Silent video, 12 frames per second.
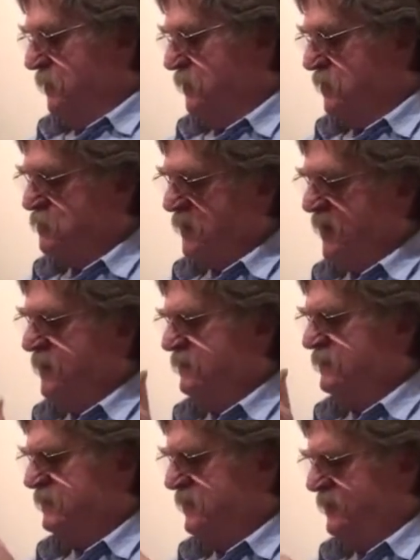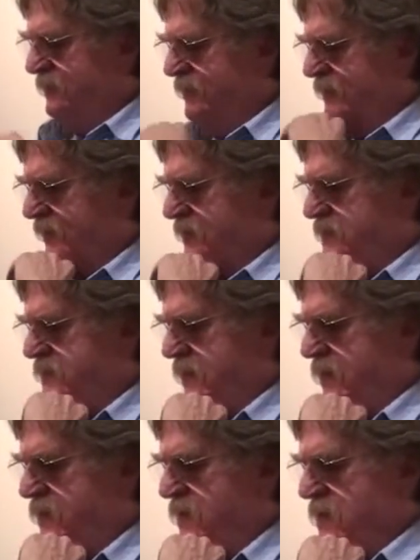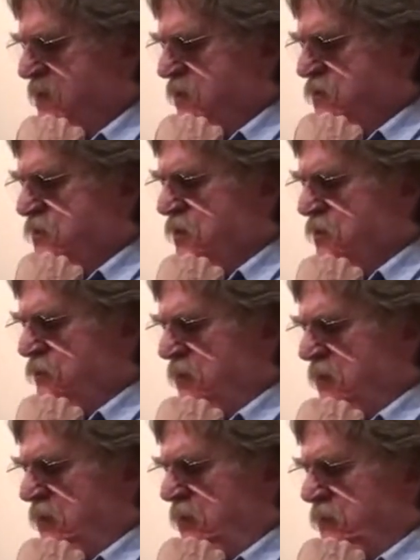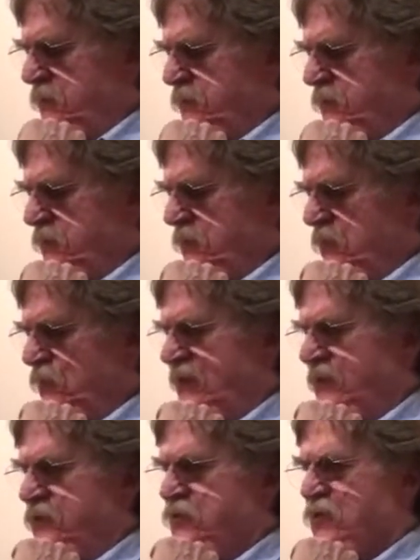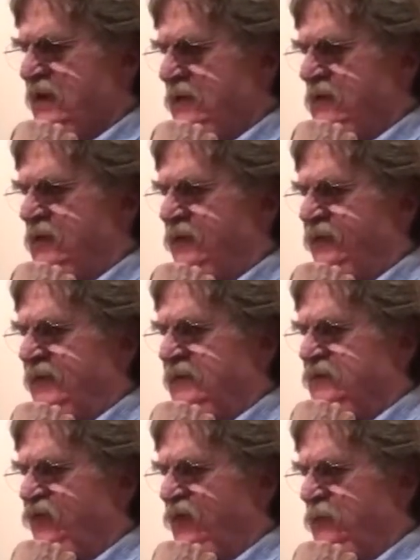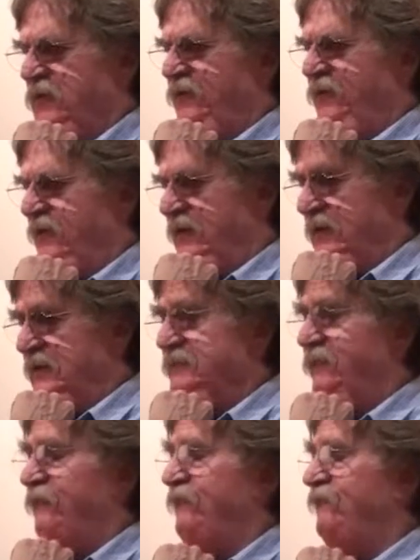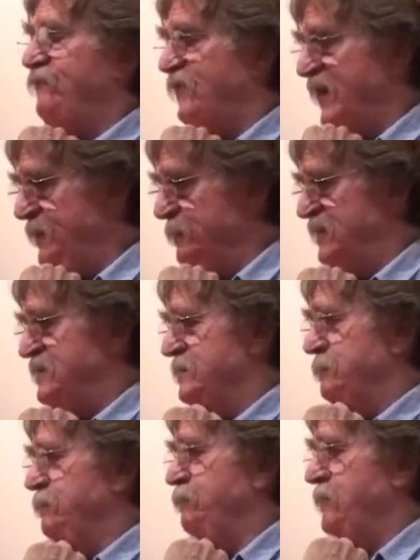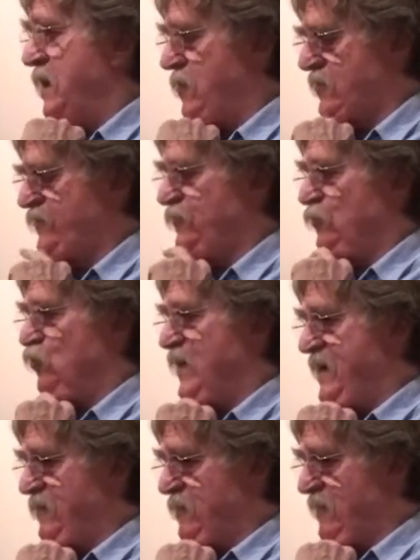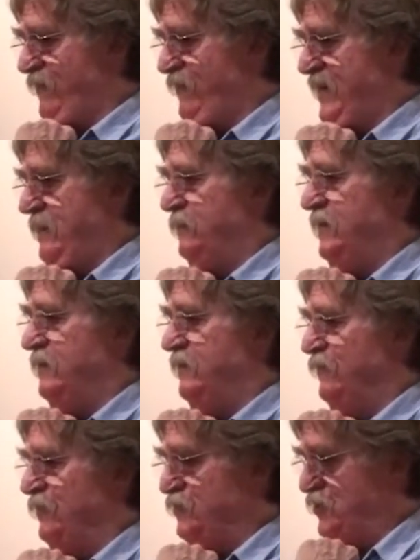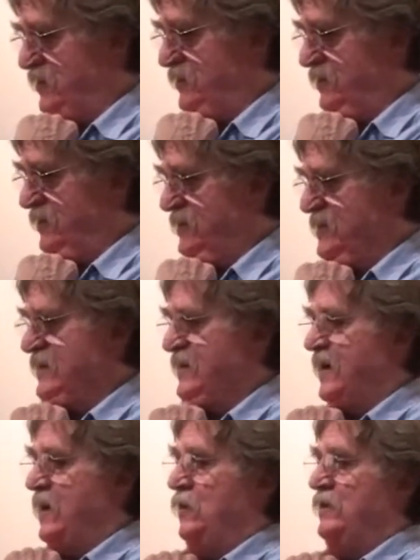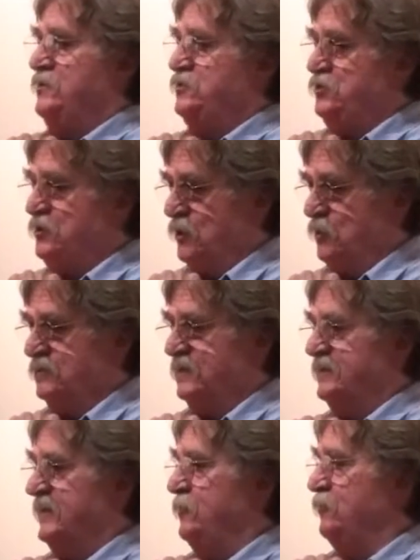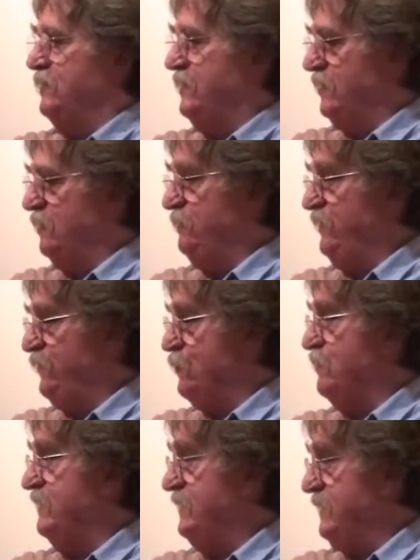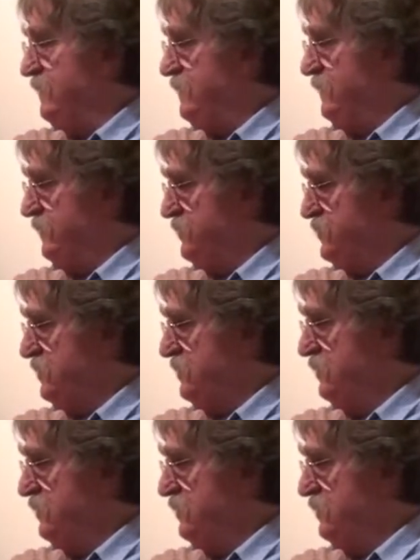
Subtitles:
So I needed to get this down. So Ennis Randolph is from the famous, powerful Randolph family of Virginia. I always joke that they were there before the Indians.